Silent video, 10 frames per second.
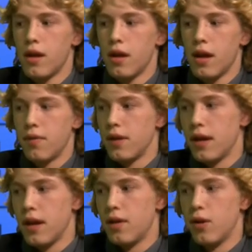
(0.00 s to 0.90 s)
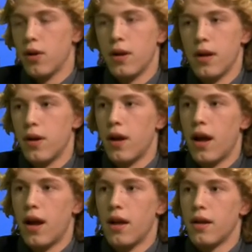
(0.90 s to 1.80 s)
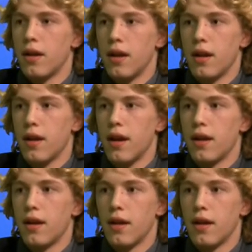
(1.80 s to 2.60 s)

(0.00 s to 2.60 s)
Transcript: if the kid learned it or not. And like